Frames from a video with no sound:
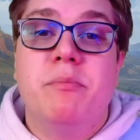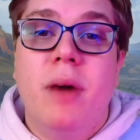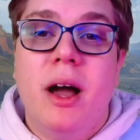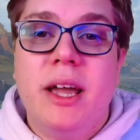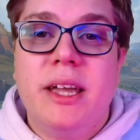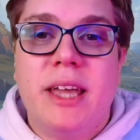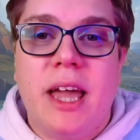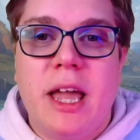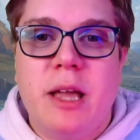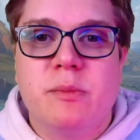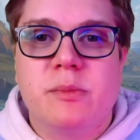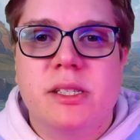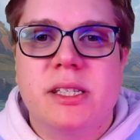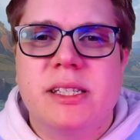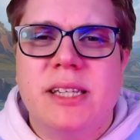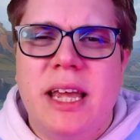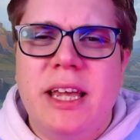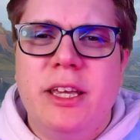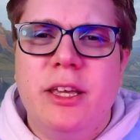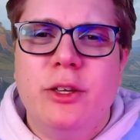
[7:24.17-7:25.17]
my games,
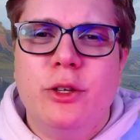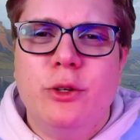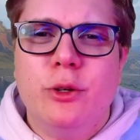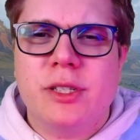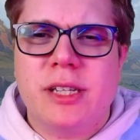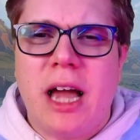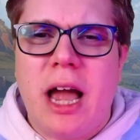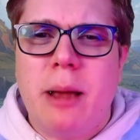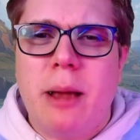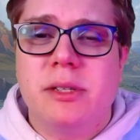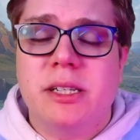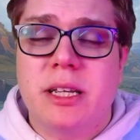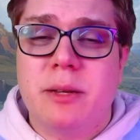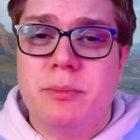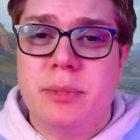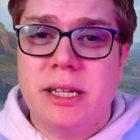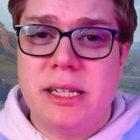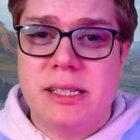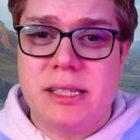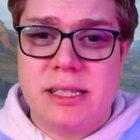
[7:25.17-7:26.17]
taking your time to
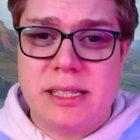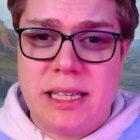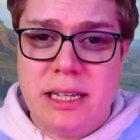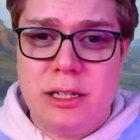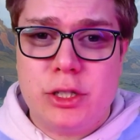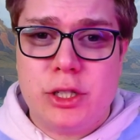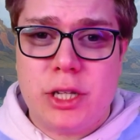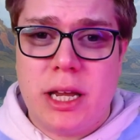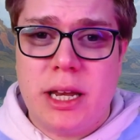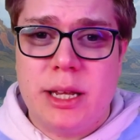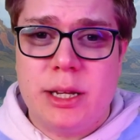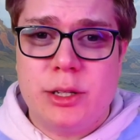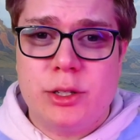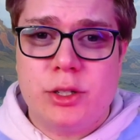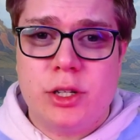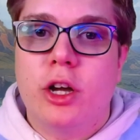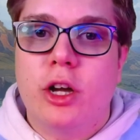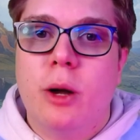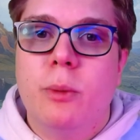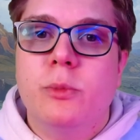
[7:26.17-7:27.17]
complete a skill
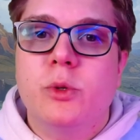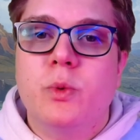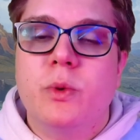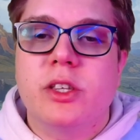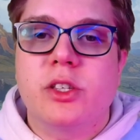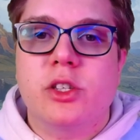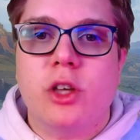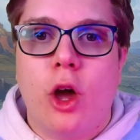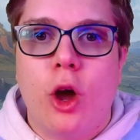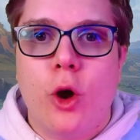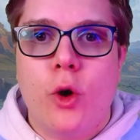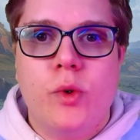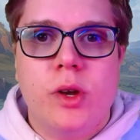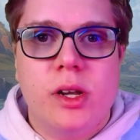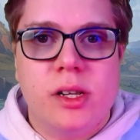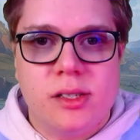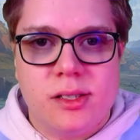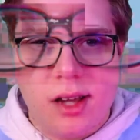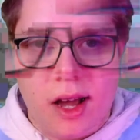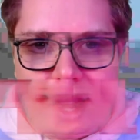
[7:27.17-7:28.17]
challenge comes with its
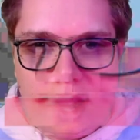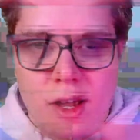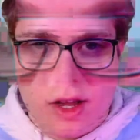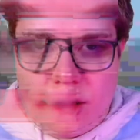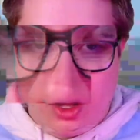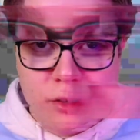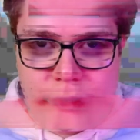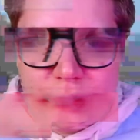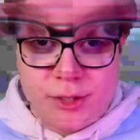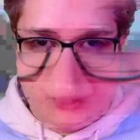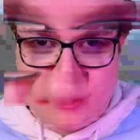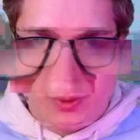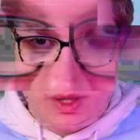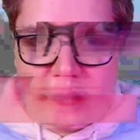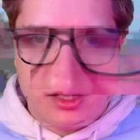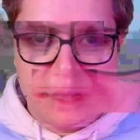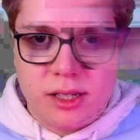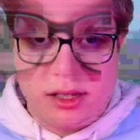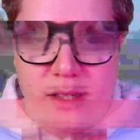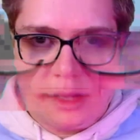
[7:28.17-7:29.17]
own dire
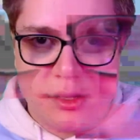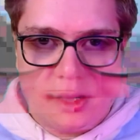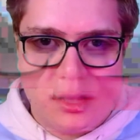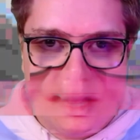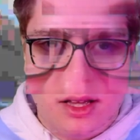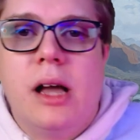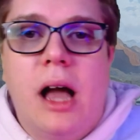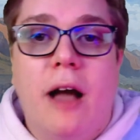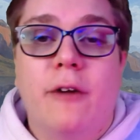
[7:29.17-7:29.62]
consequences.